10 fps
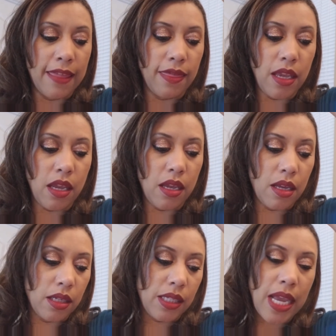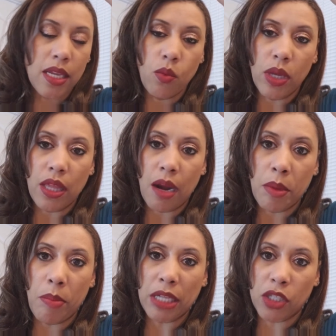The second one that I'm
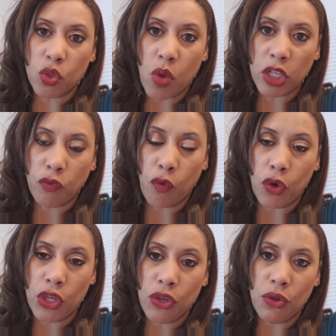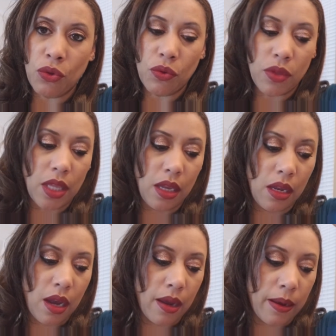about to swatch for you,
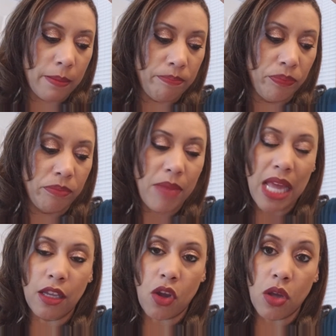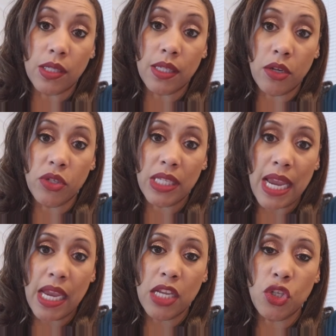the palette called Center
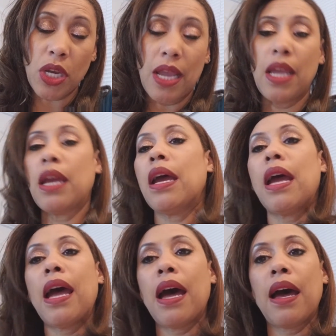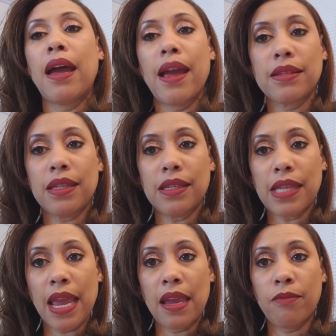Stage, has the
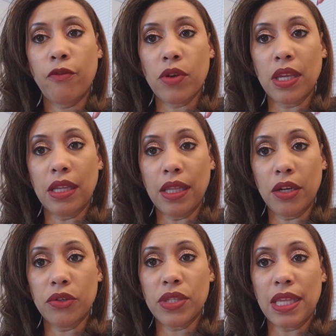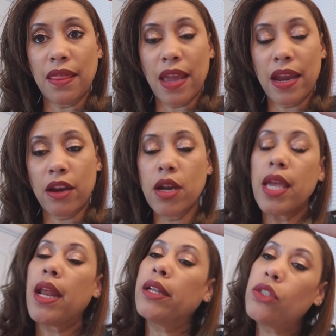same for the glitters in there,
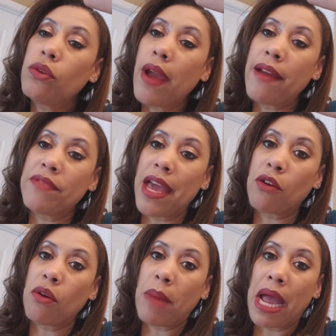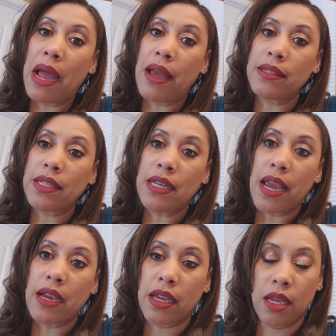and I do have that on my eyes
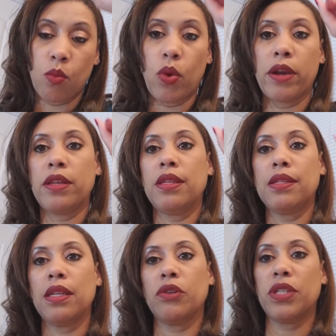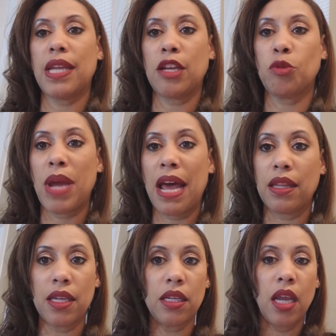today. I am wearing the Center Stage
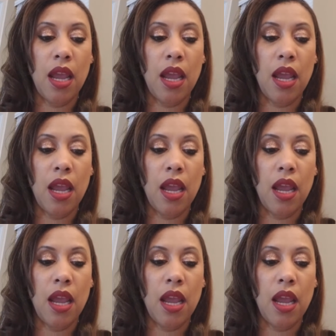palette.